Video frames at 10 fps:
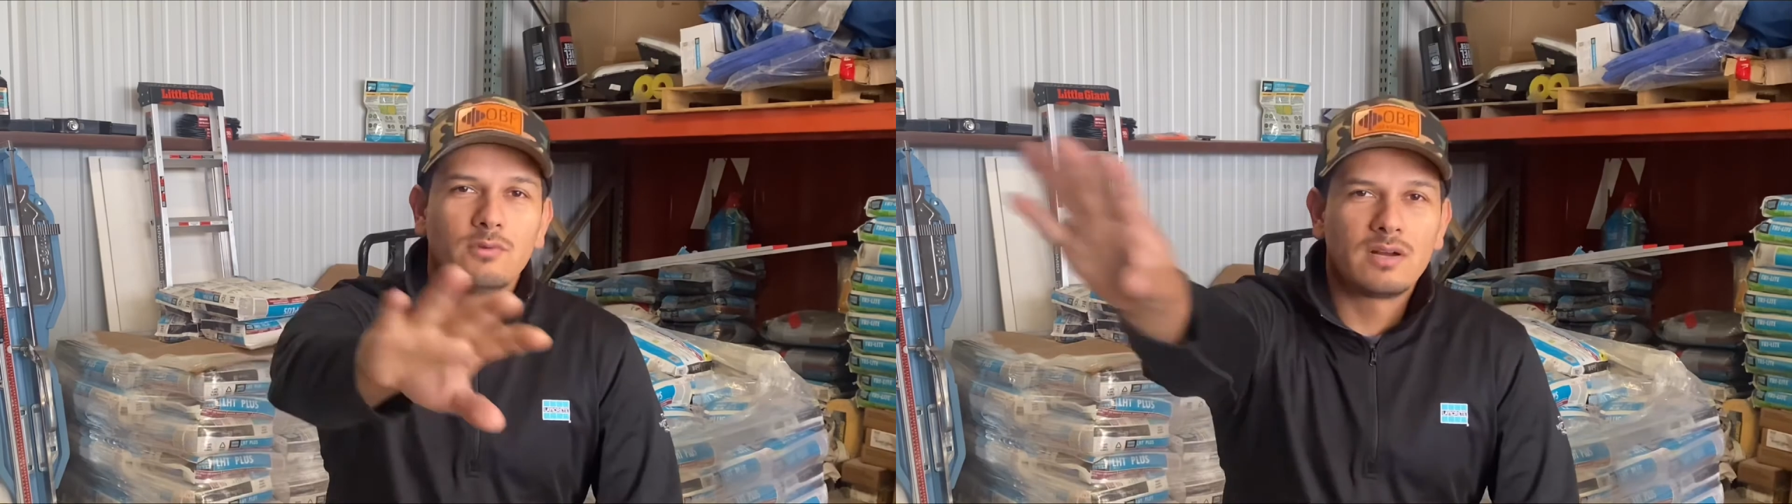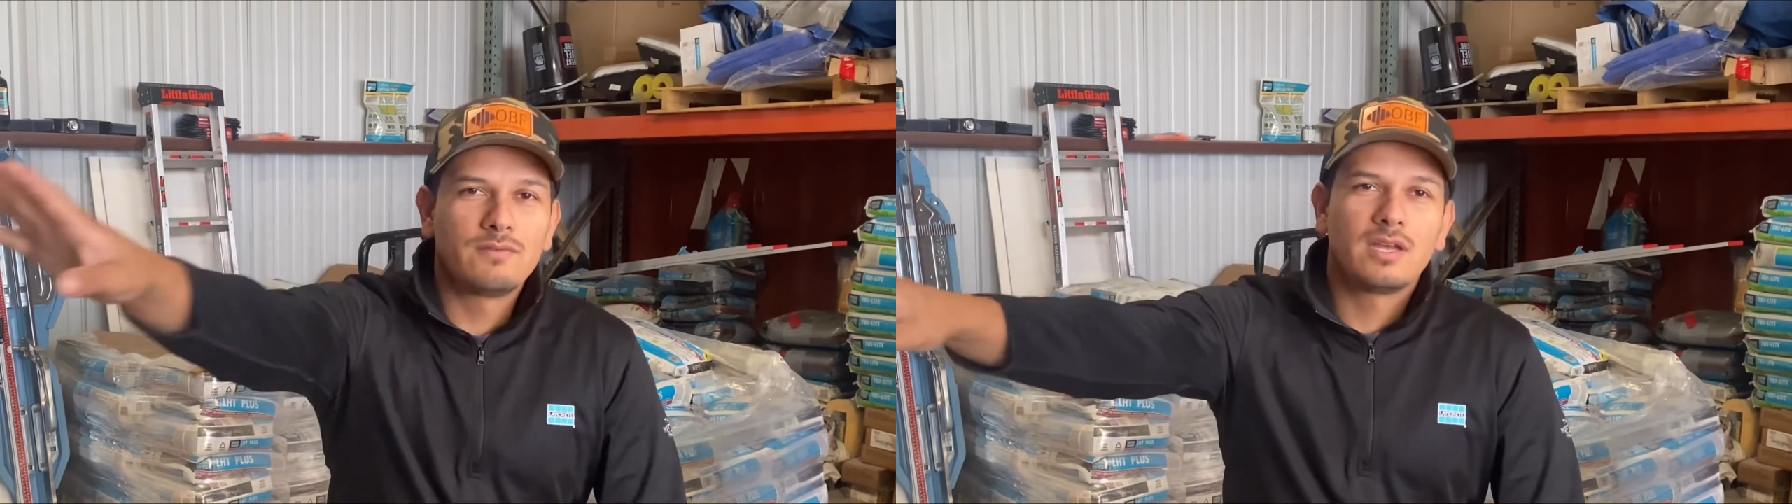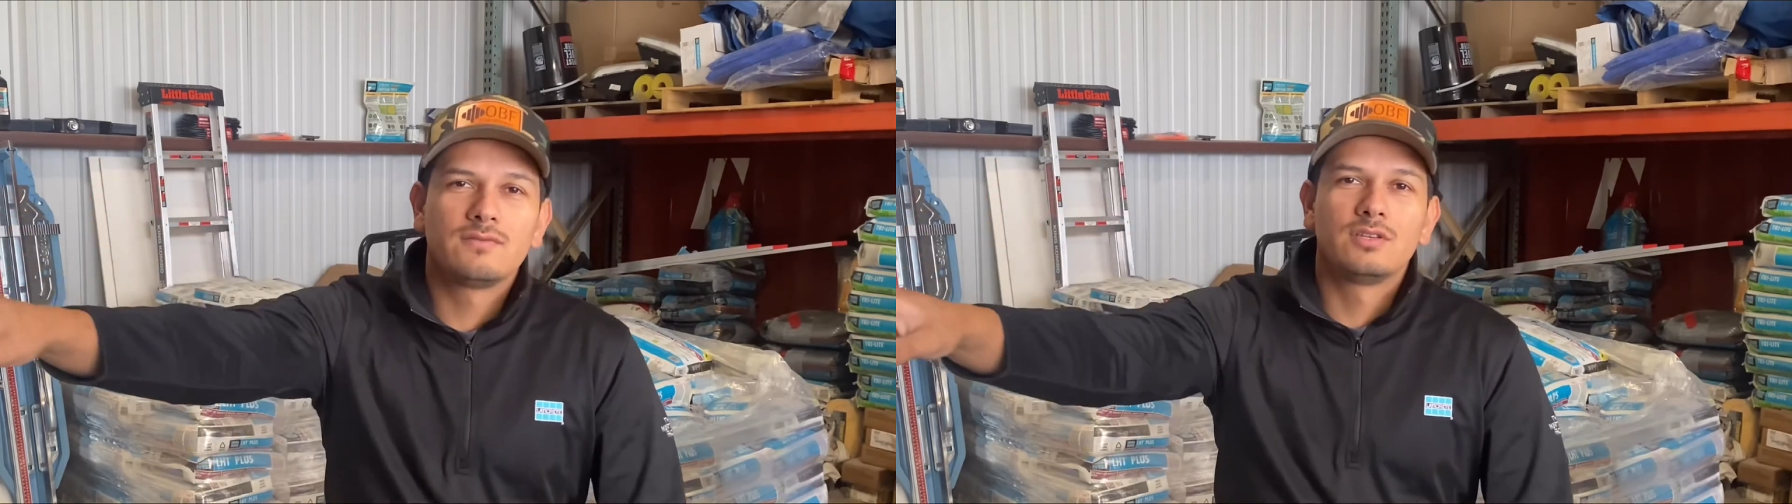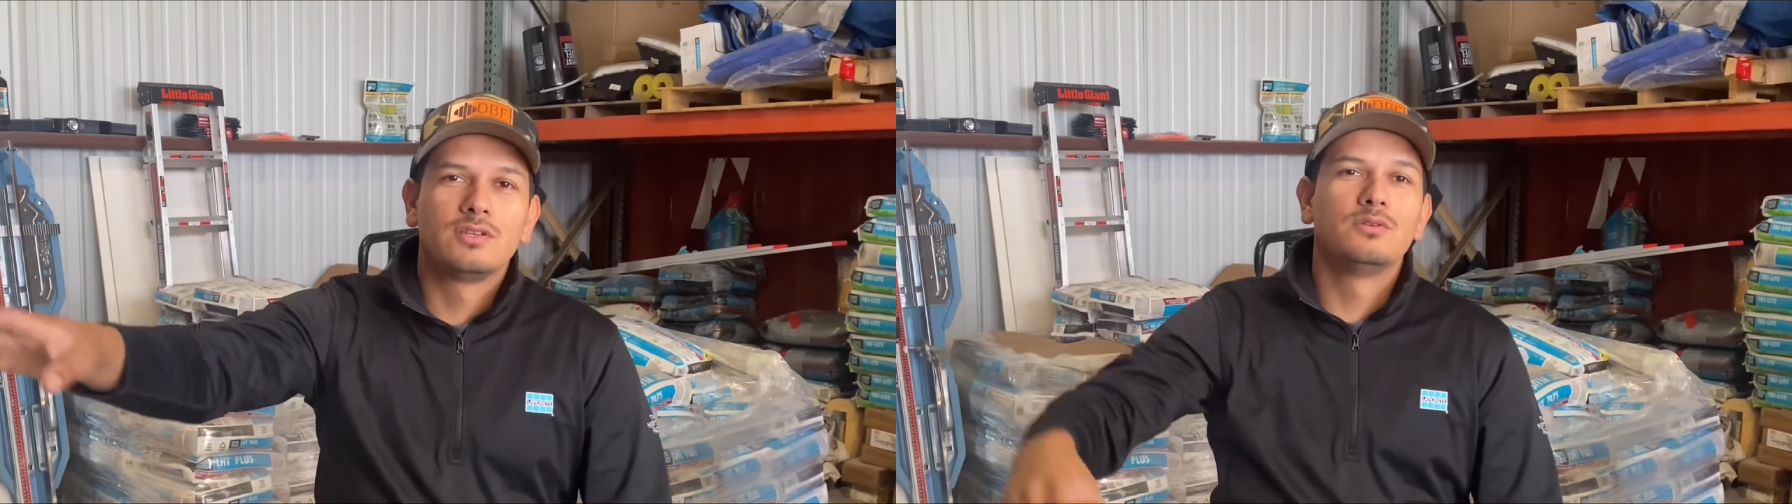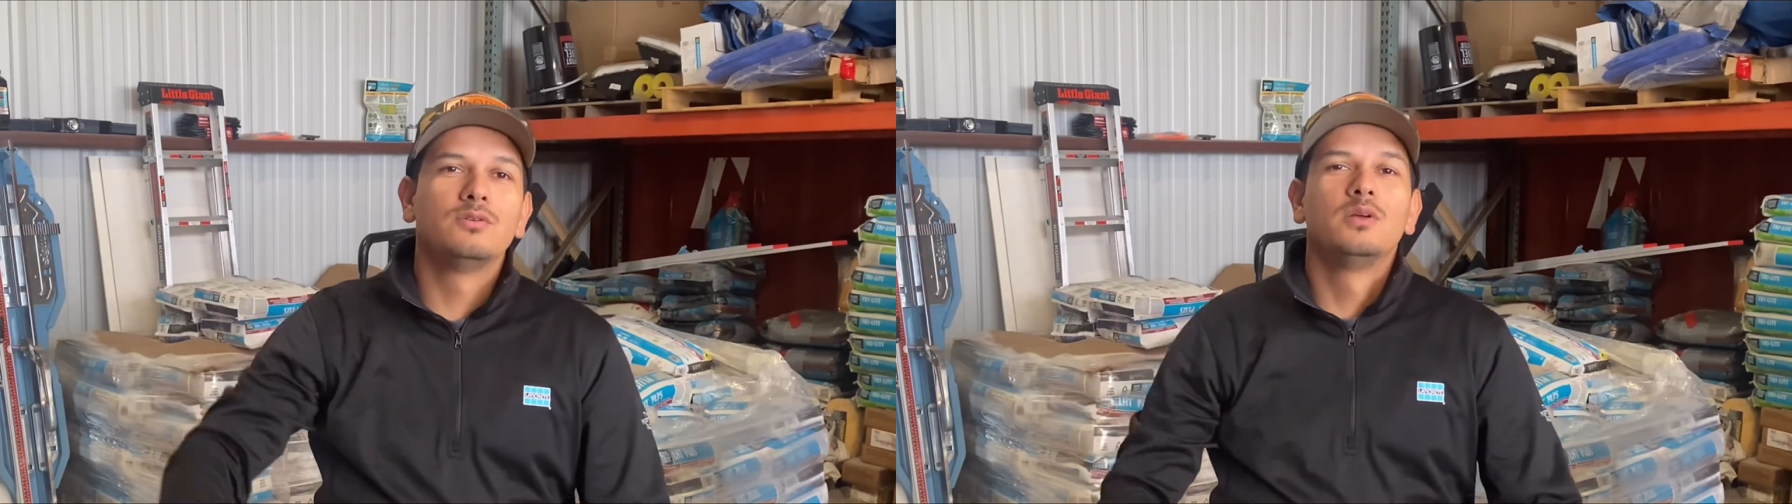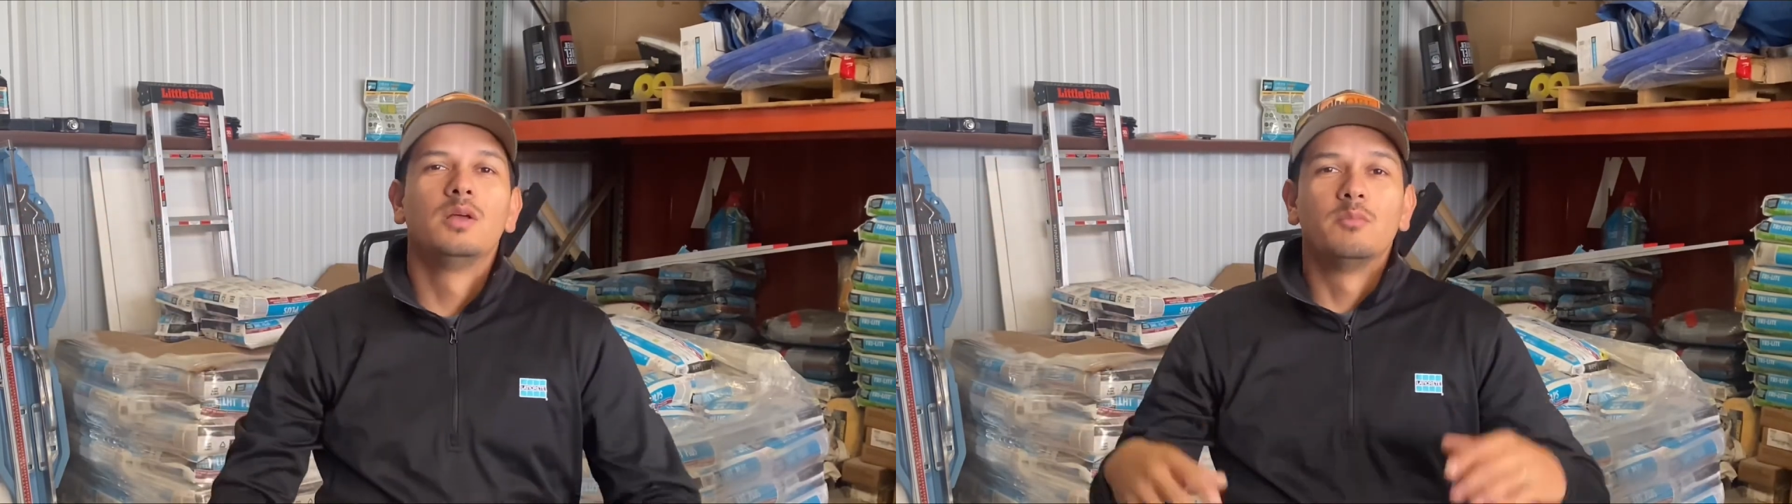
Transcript: whatever you have to do,